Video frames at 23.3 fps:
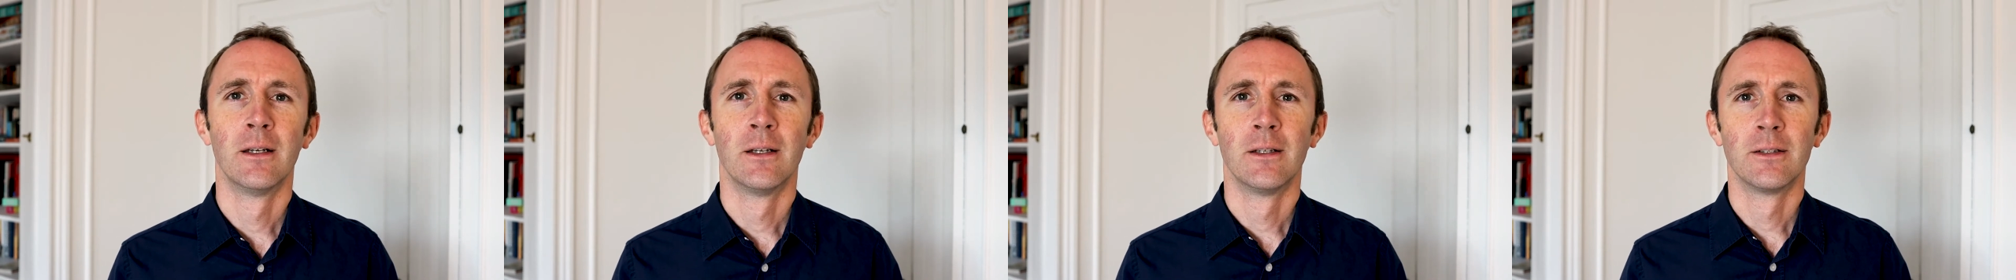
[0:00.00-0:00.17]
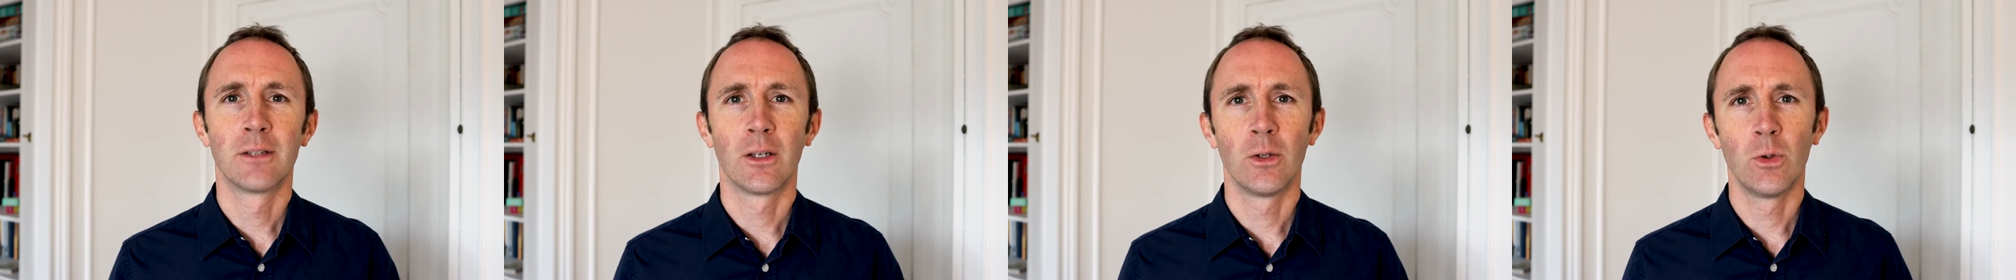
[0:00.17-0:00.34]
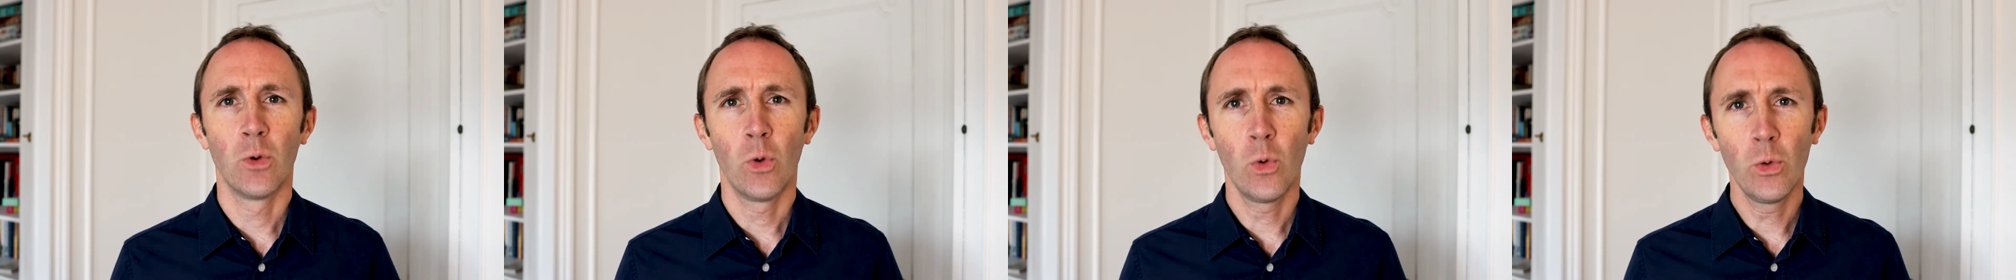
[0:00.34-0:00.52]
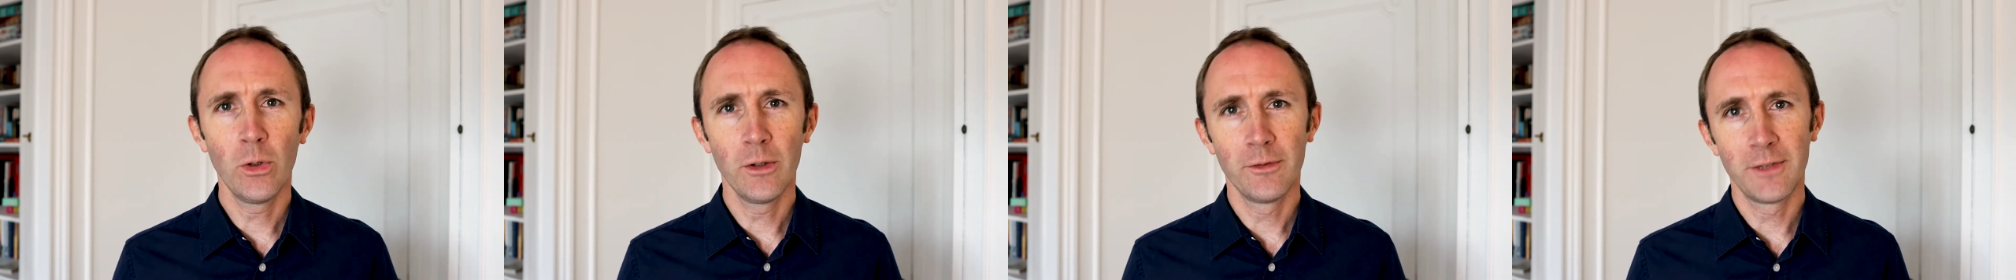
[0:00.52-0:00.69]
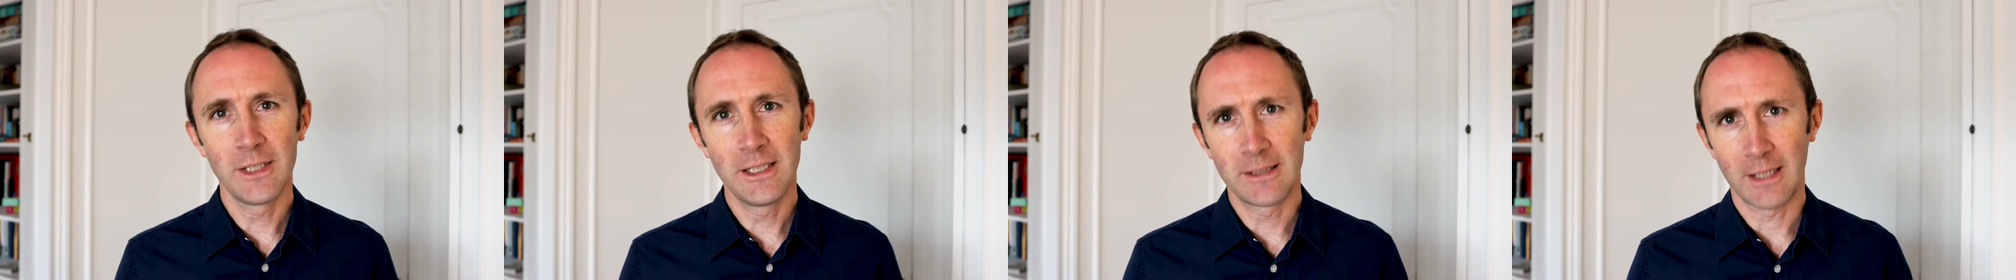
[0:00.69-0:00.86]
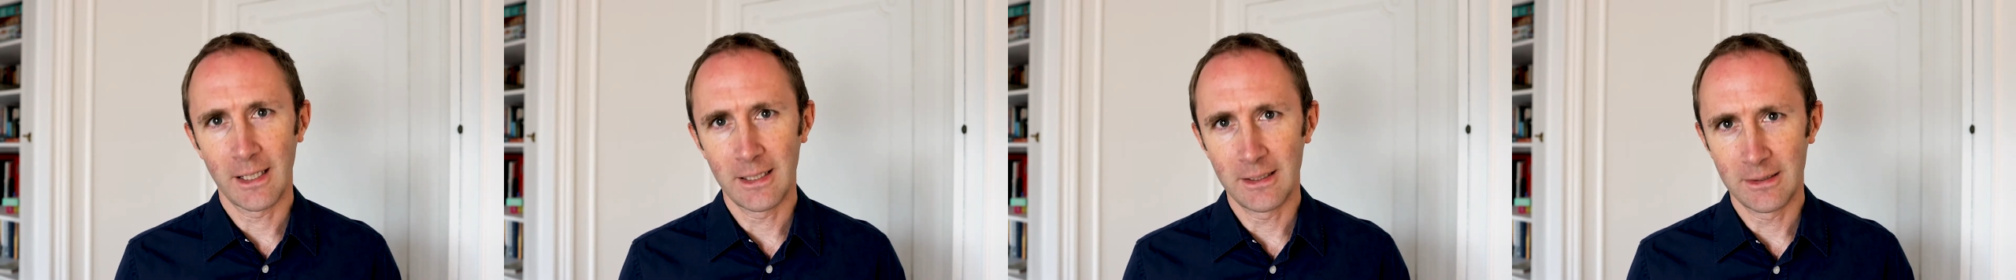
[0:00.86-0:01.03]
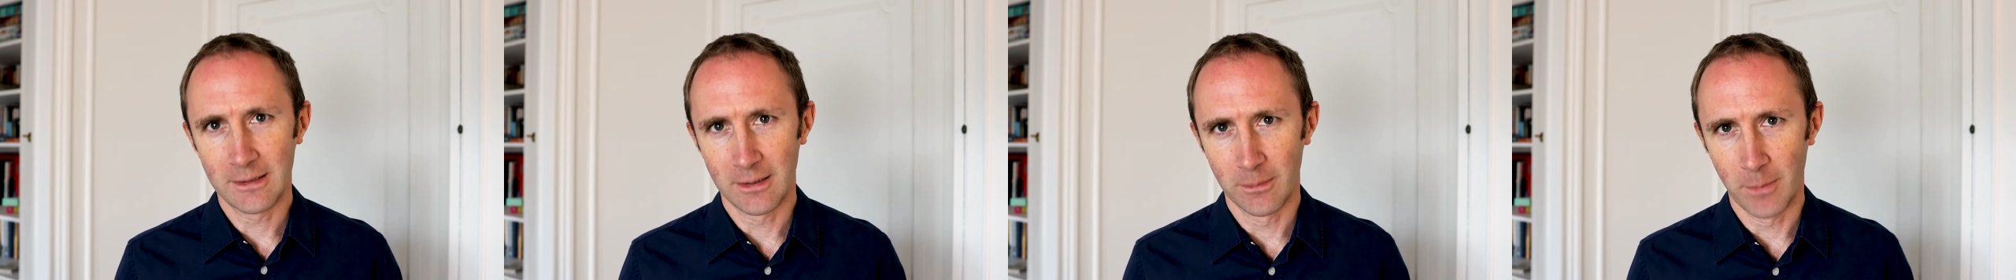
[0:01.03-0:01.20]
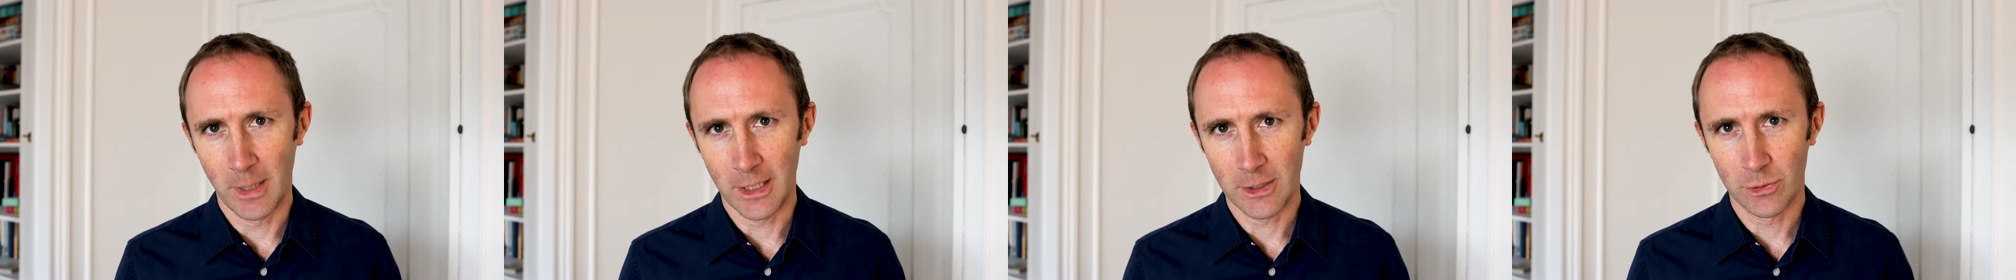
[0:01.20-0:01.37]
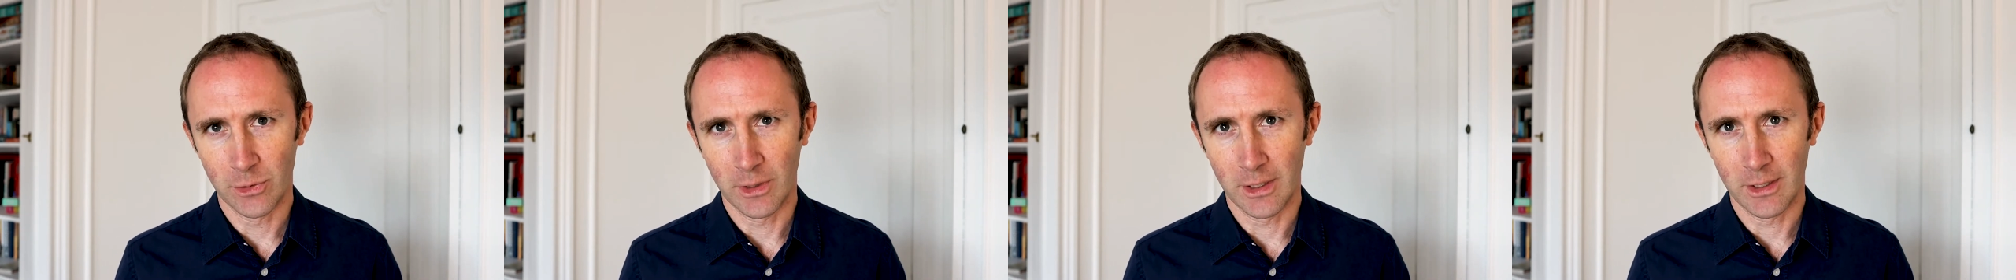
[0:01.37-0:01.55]
So all of these
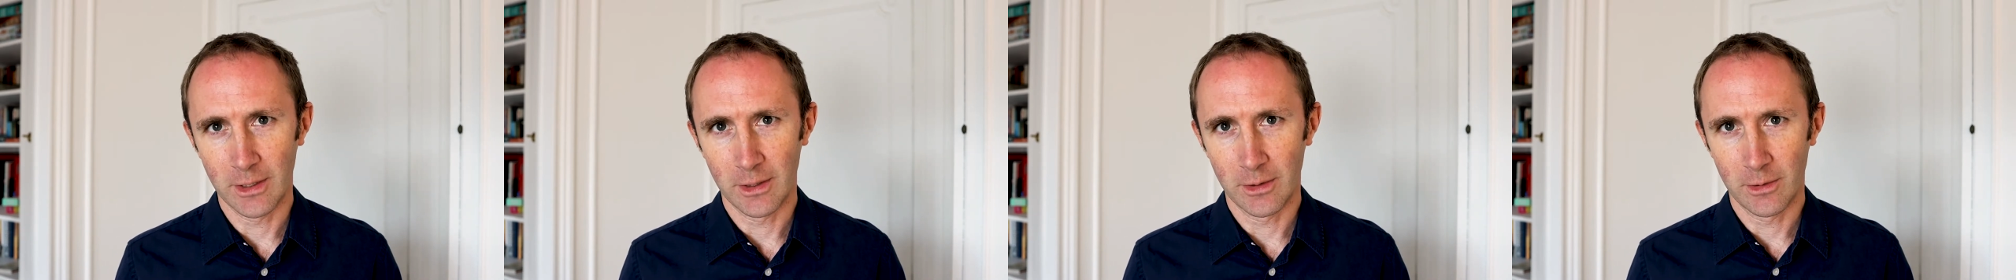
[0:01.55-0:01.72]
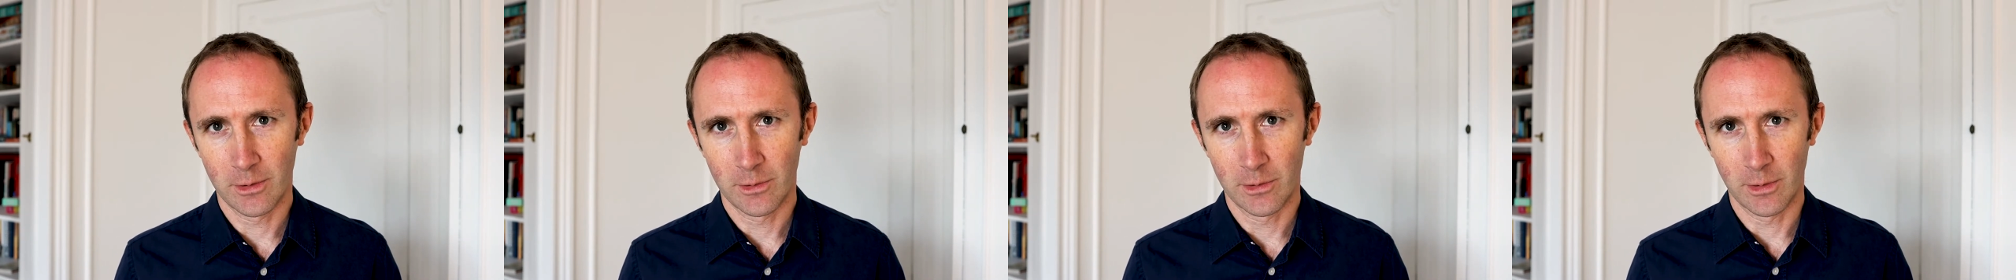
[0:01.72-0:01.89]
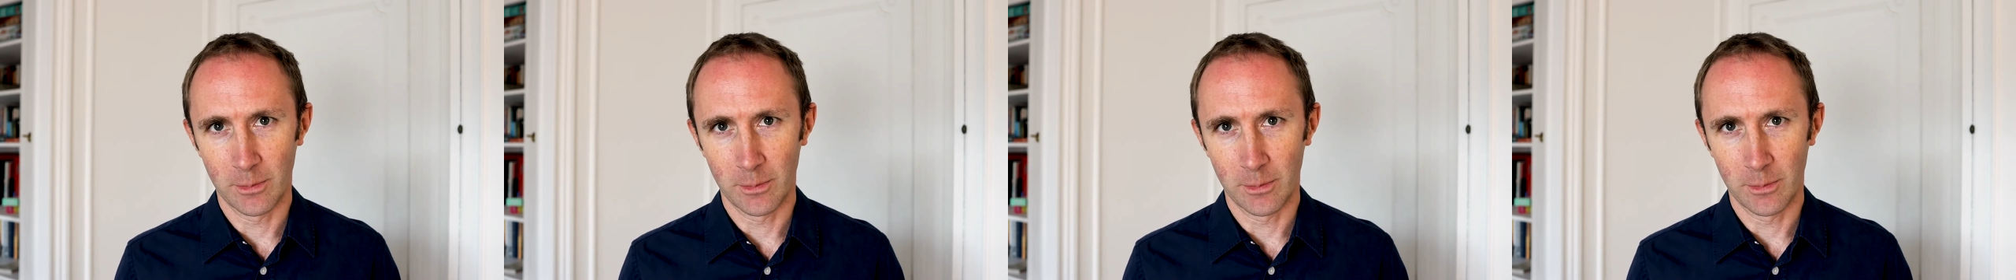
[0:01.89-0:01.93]
asymmetric